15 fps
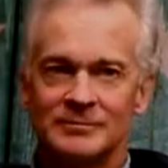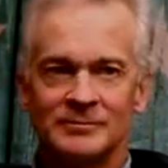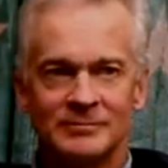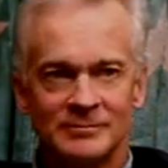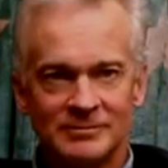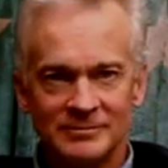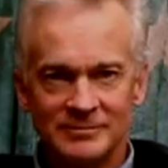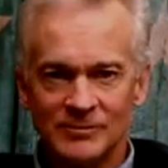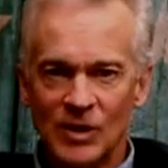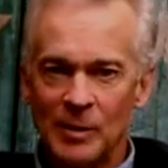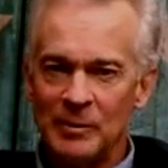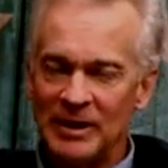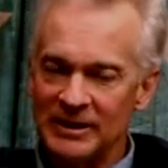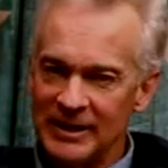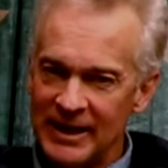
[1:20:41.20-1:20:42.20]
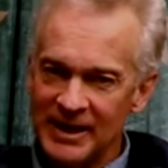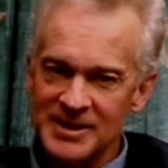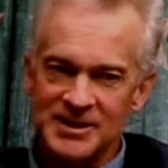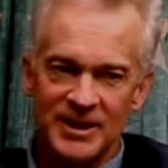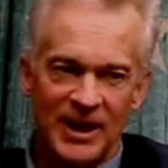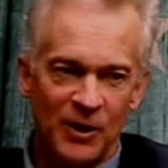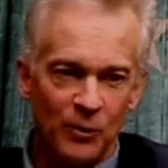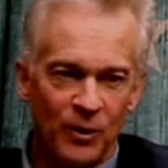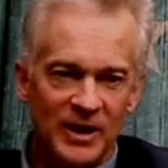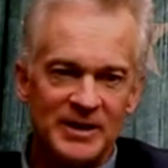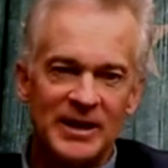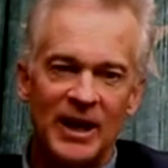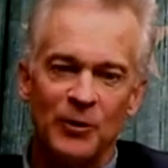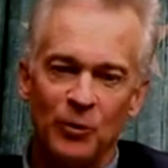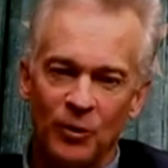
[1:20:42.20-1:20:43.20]
Mm, my legacy, I want,
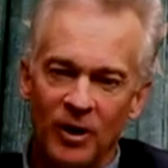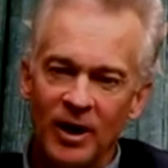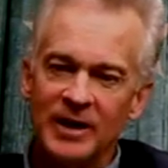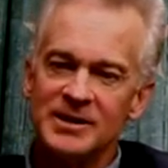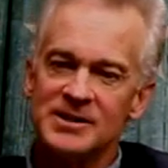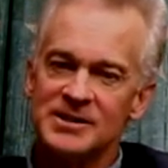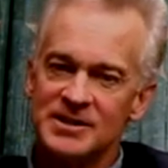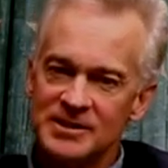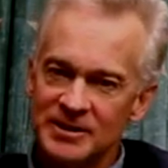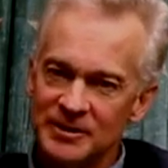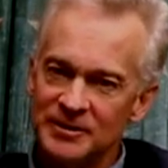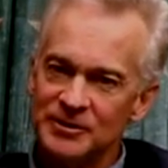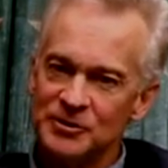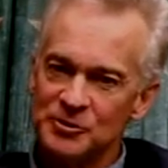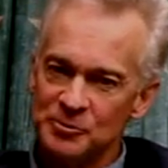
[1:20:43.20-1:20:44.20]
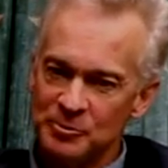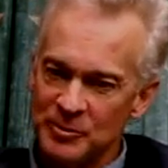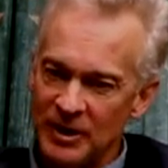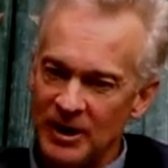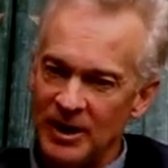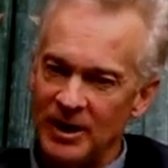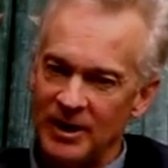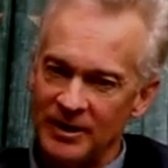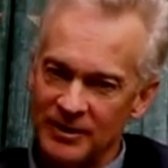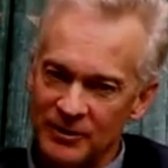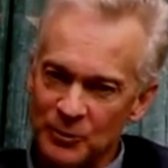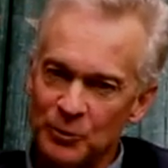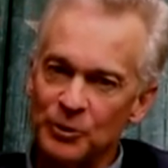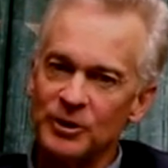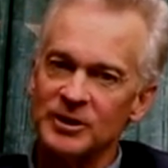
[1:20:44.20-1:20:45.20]
I want uh, the
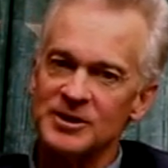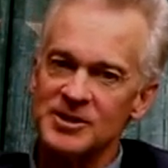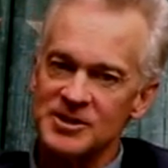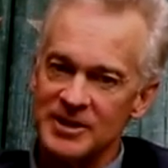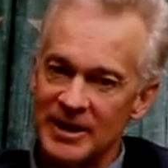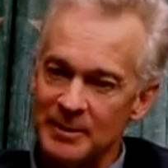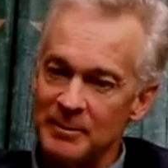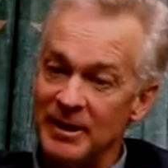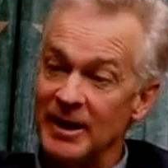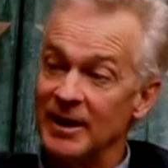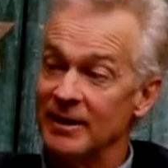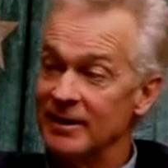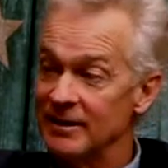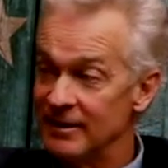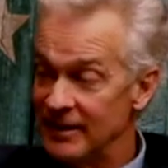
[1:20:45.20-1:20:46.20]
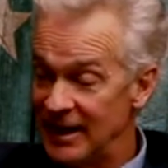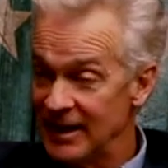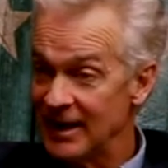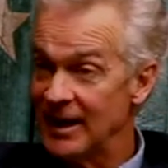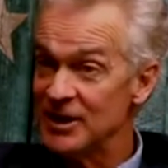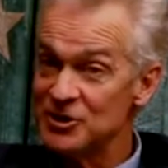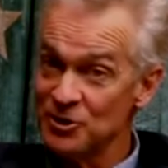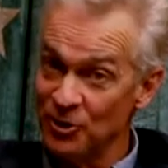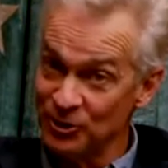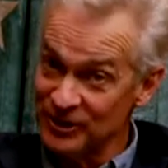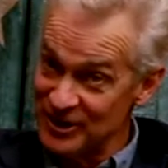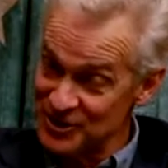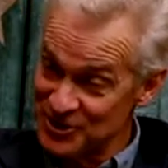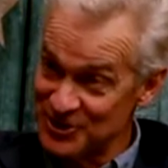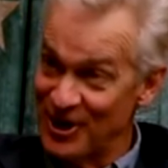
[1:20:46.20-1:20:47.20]
world to say, man, that guy told
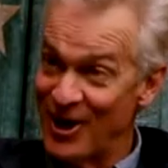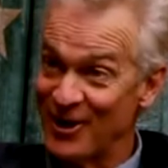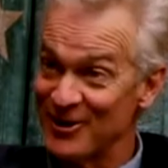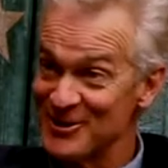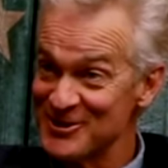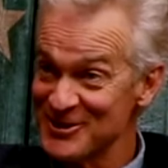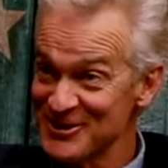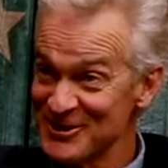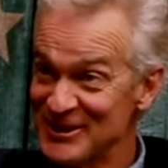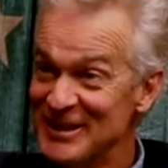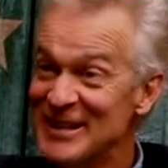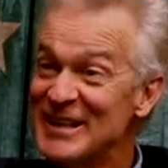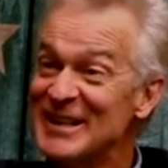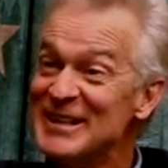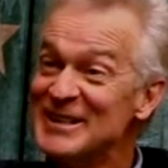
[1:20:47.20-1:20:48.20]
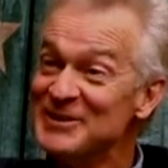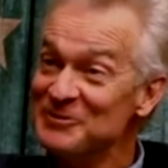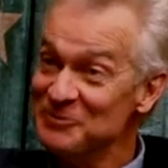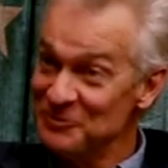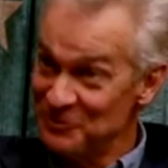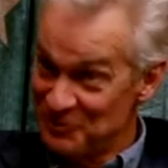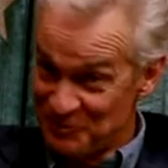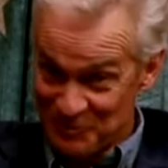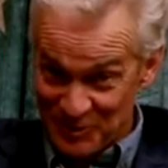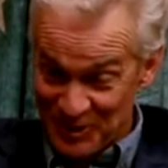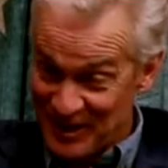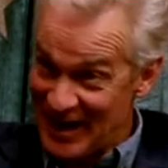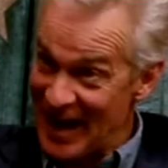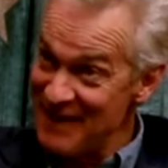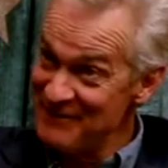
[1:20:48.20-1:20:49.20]
his daughters,
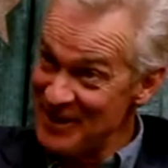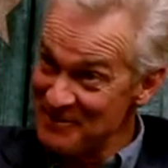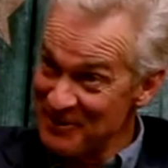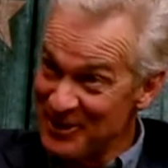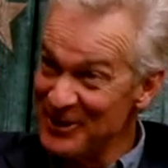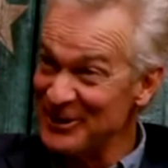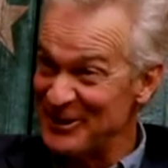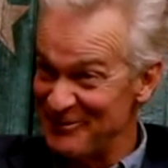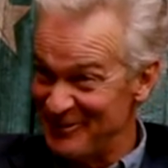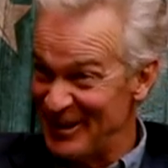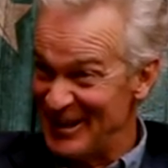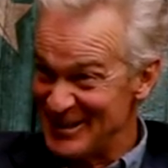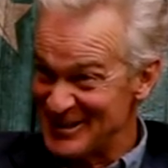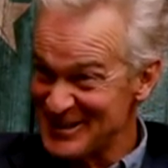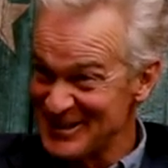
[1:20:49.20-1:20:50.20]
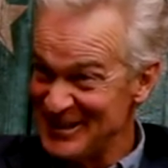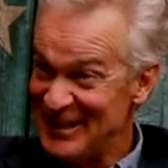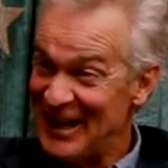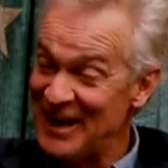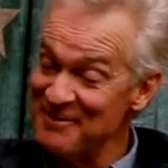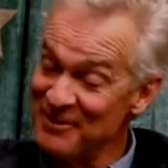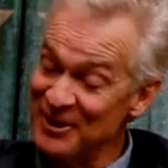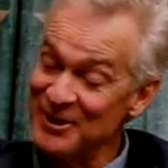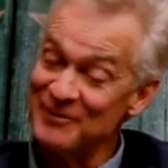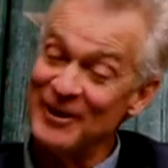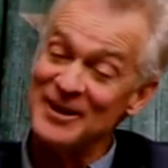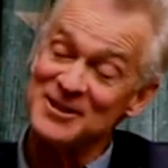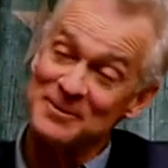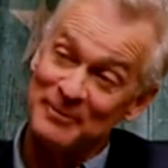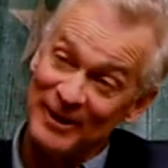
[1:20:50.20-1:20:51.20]
gave them good advice. He gave good
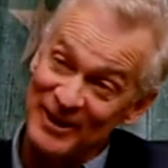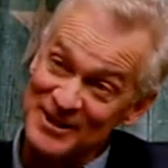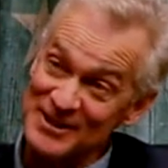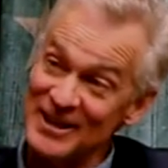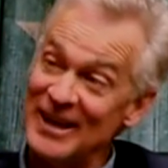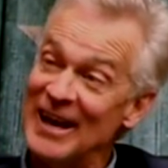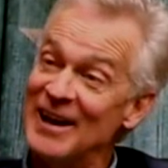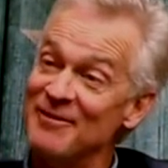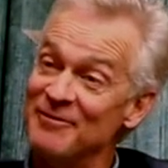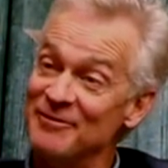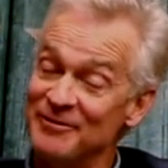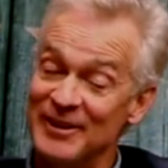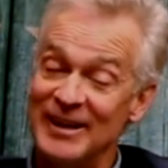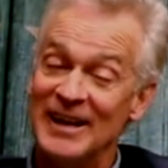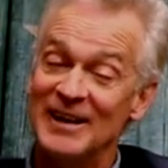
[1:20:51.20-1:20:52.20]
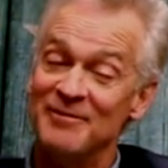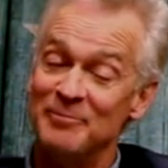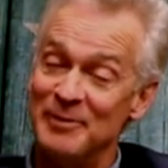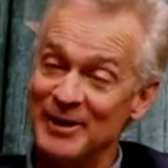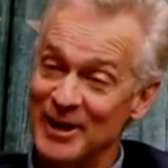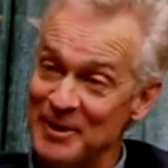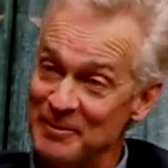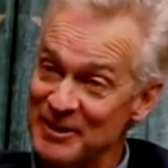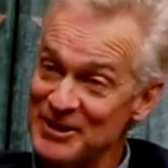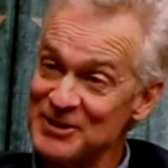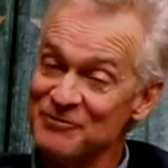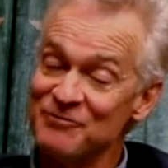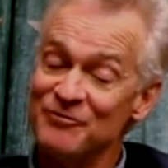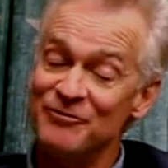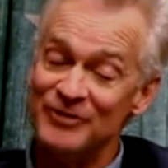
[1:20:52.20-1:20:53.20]
advice because they have, they have become
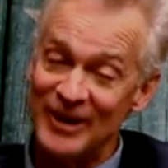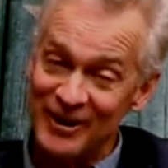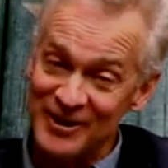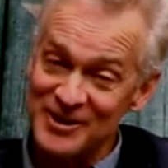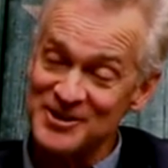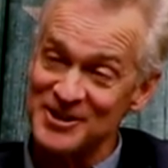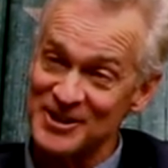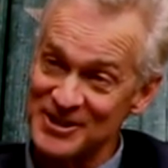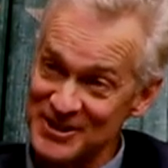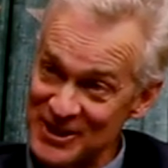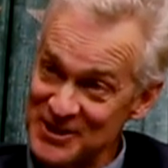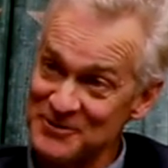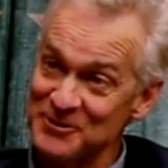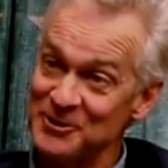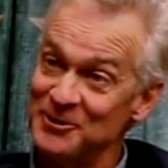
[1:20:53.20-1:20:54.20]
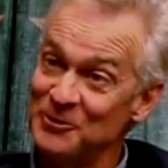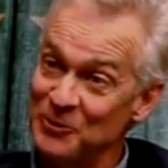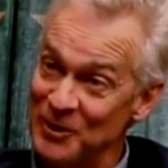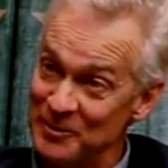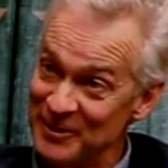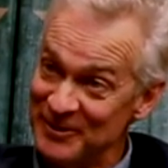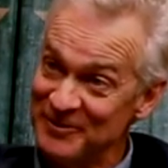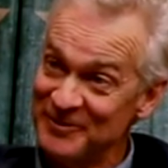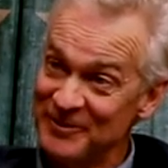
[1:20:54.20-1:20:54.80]
very successful women.